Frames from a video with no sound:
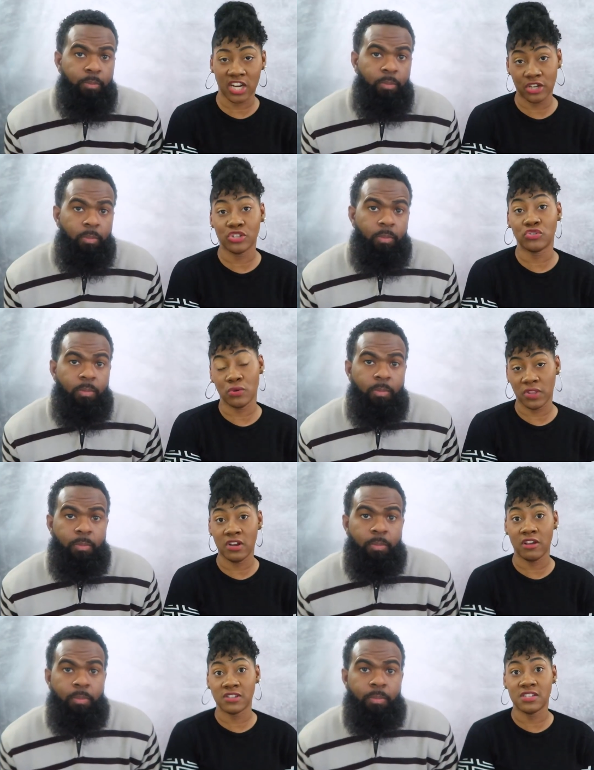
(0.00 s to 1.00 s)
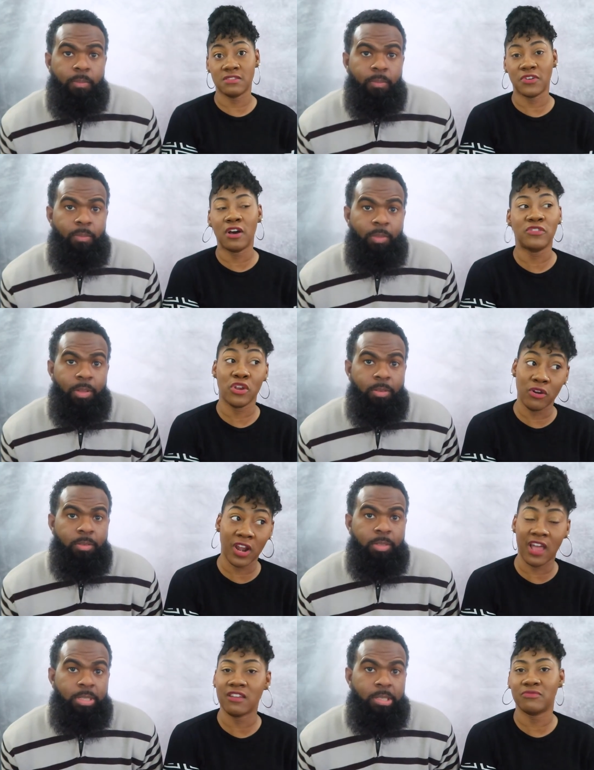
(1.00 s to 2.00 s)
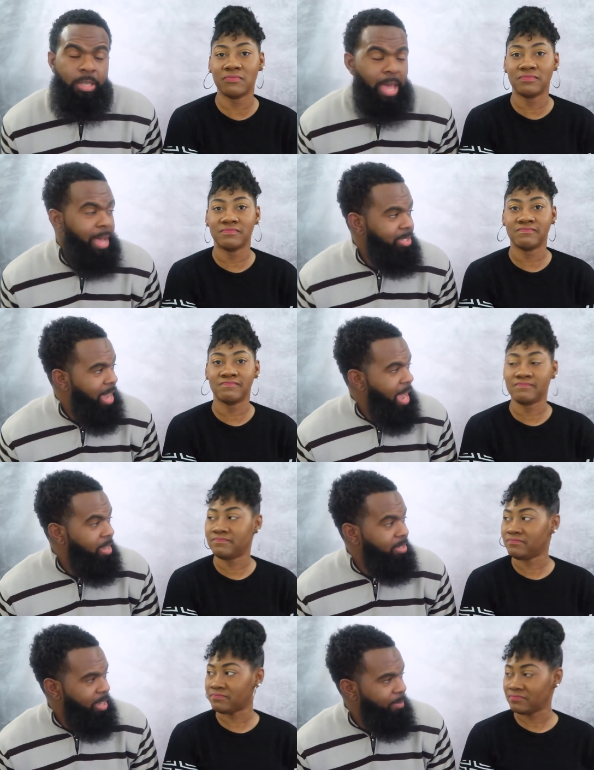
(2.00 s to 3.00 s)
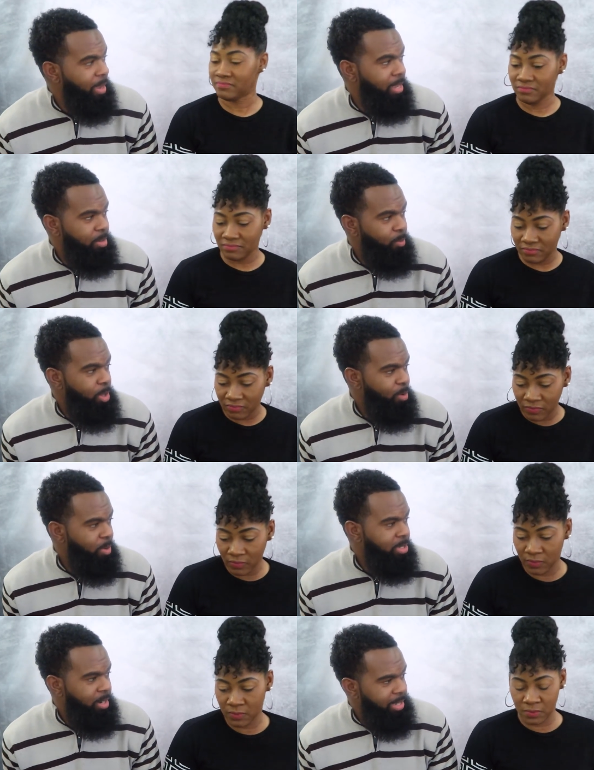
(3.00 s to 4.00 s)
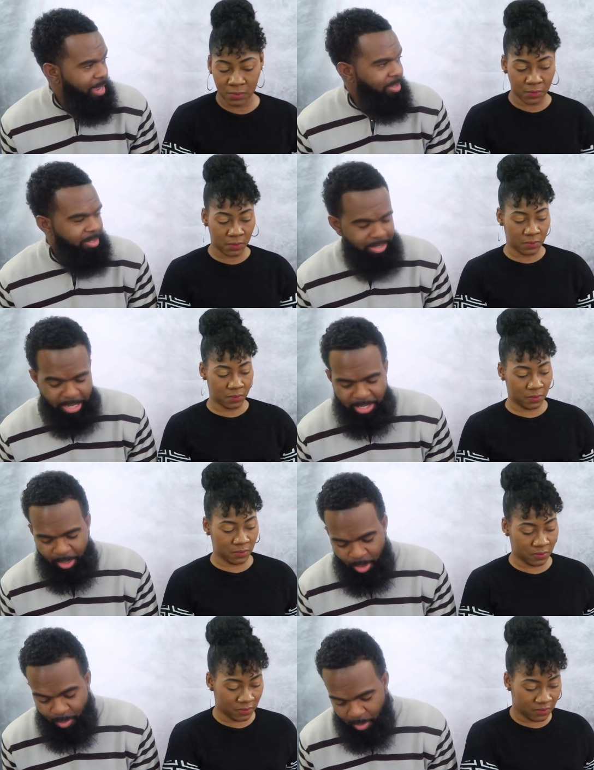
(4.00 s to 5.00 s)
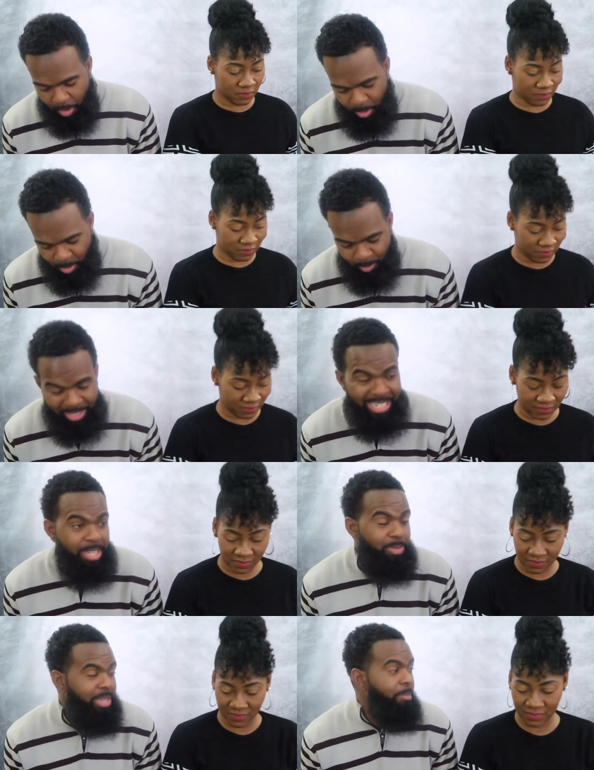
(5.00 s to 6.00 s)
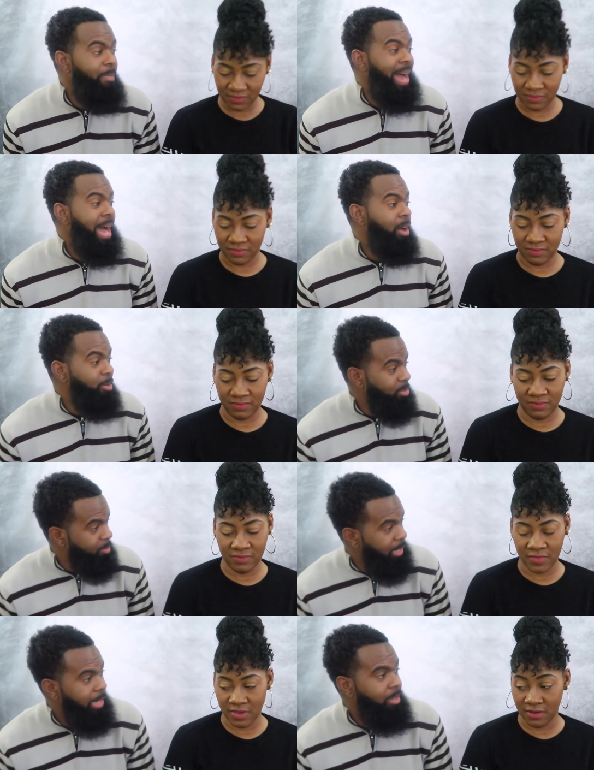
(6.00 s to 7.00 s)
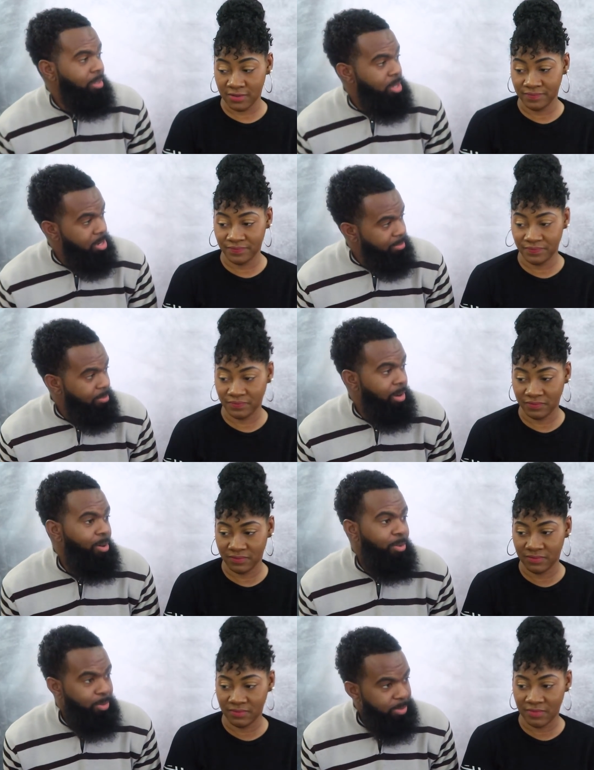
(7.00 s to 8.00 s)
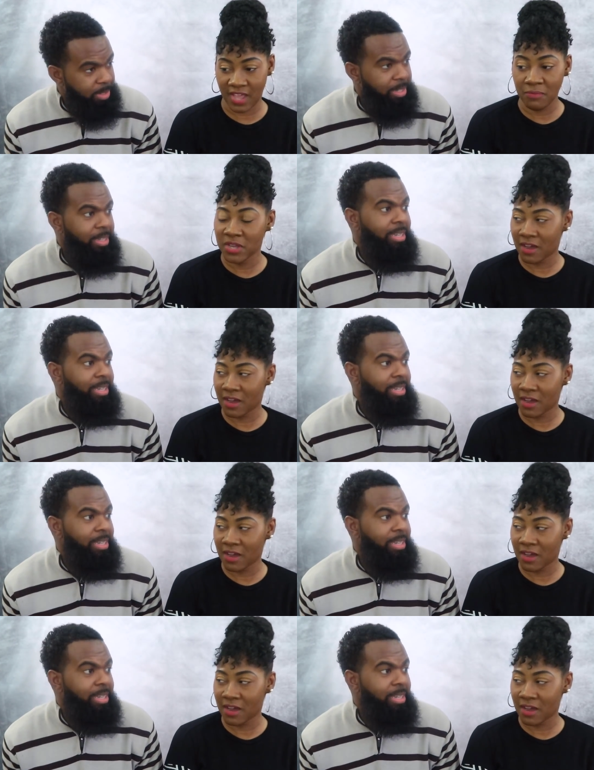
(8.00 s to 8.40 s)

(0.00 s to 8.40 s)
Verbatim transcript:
Speaker 1: trying to control the narrative of your life. Yeah,
Speaker 2: so I can say, man, when you went to the counseling session, you've grown leaps and bounds, man. Yeah. You've grown. I've